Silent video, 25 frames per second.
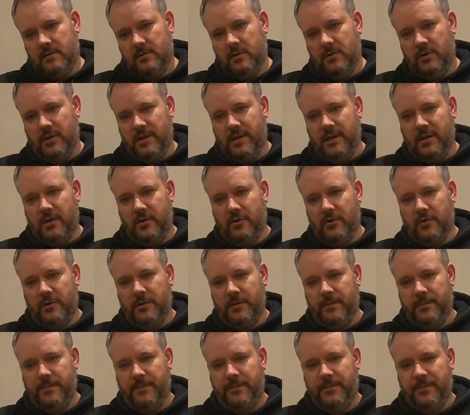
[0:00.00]
Looking good.
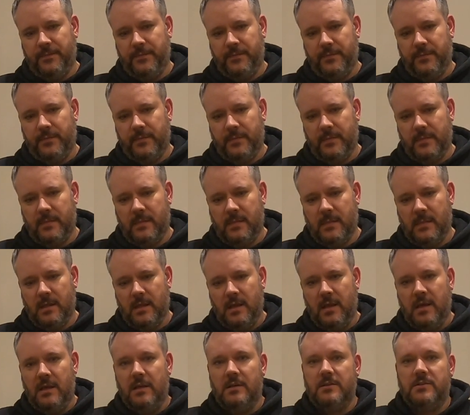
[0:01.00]

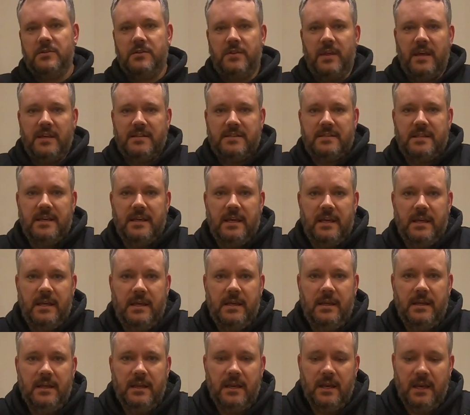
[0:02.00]
So that's
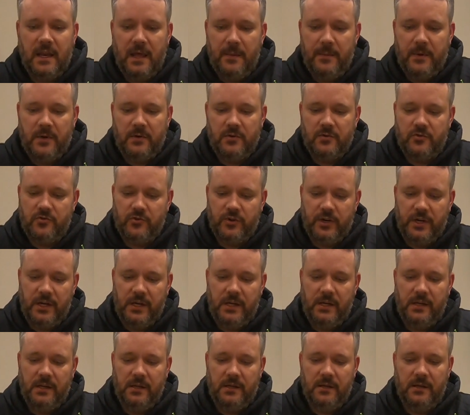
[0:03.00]
the lemon
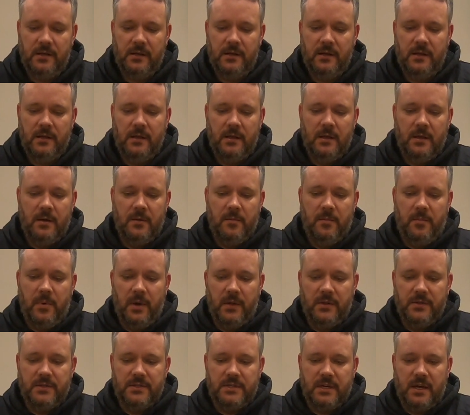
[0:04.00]
tree
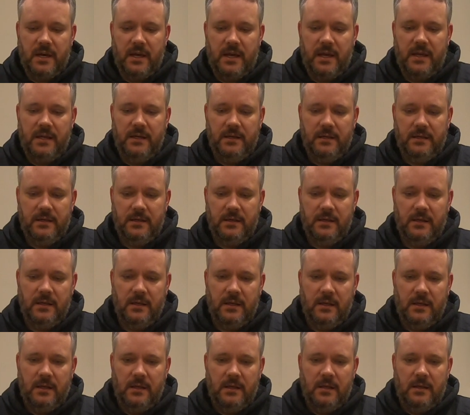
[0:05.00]
bonsai
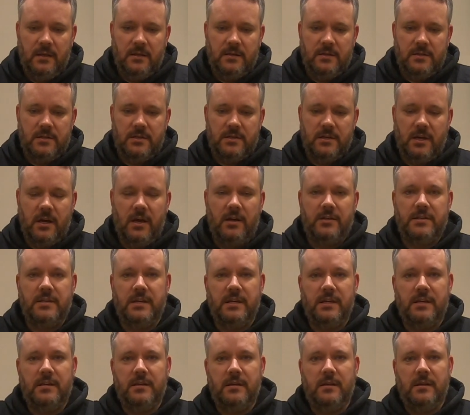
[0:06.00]

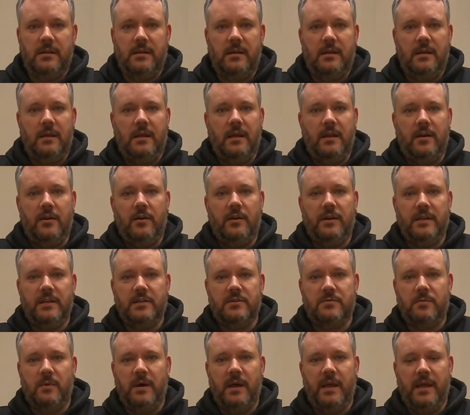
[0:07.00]
started and on
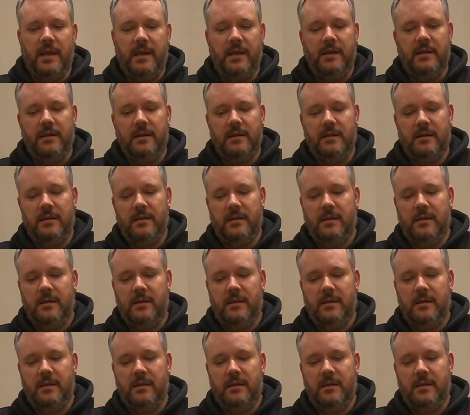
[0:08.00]
its way